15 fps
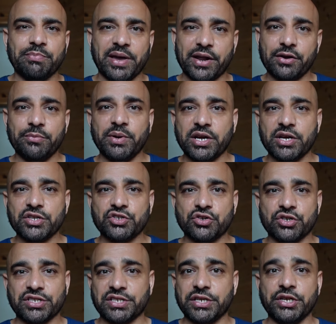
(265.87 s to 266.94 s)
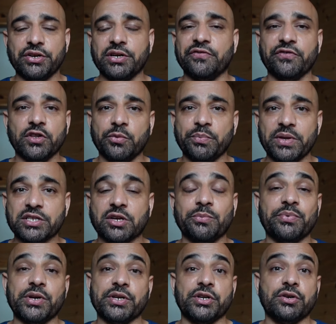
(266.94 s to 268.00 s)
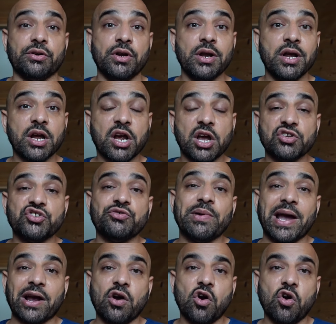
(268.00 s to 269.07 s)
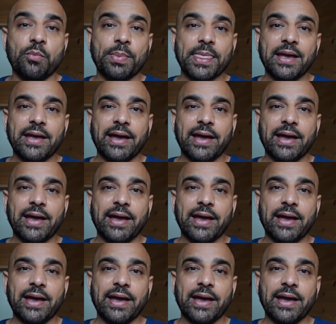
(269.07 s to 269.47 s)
better because you're a senior in the Philippines compared to your country back home?